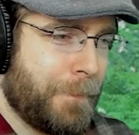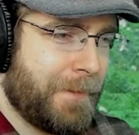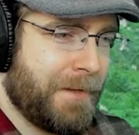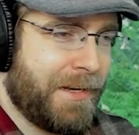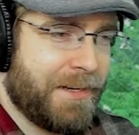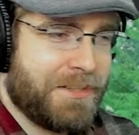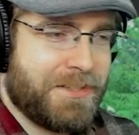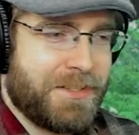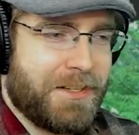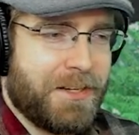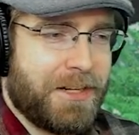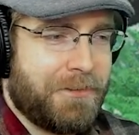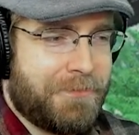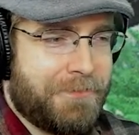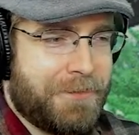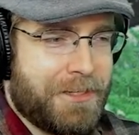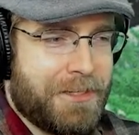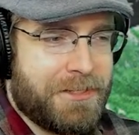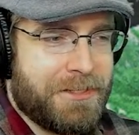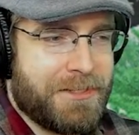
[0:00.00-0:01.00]
exotic
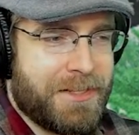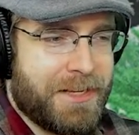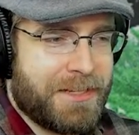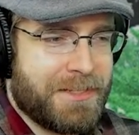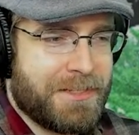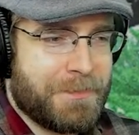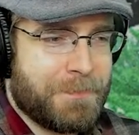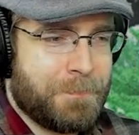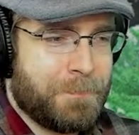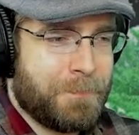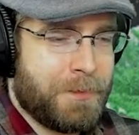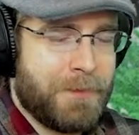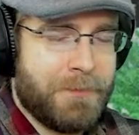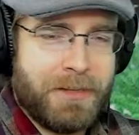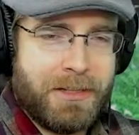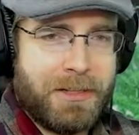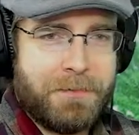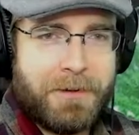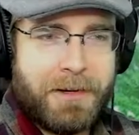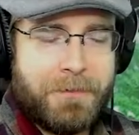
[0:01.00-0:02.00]
feast that's
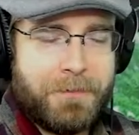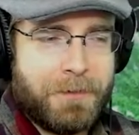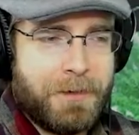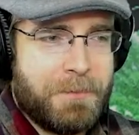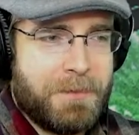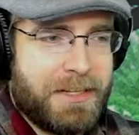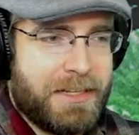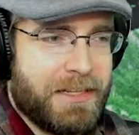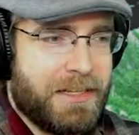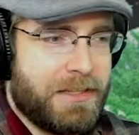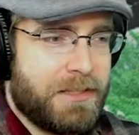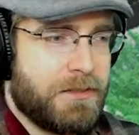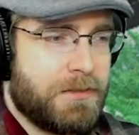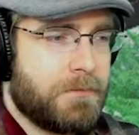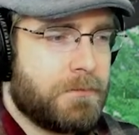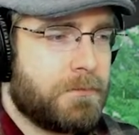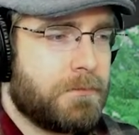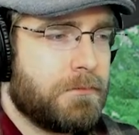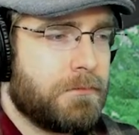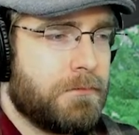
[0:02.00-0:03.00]
perfectly fine for him to eat.
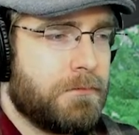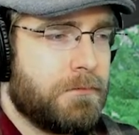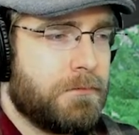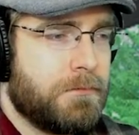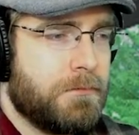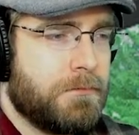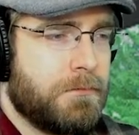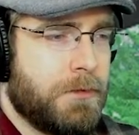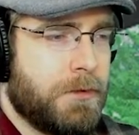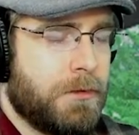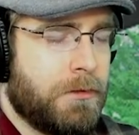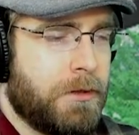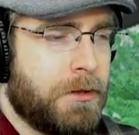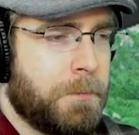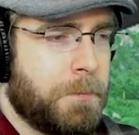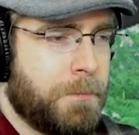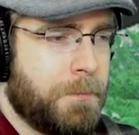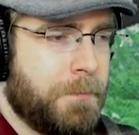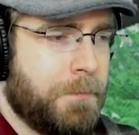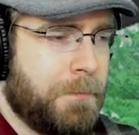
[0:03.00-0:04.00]

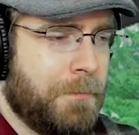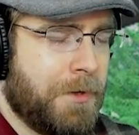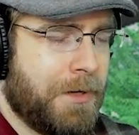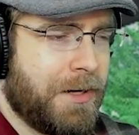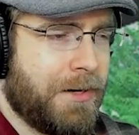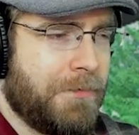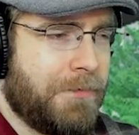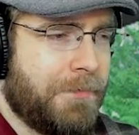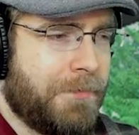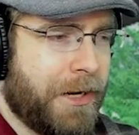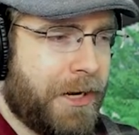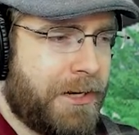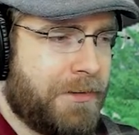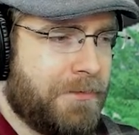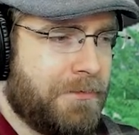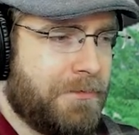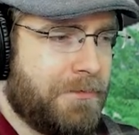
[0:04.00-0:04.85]
Or we're going to fight.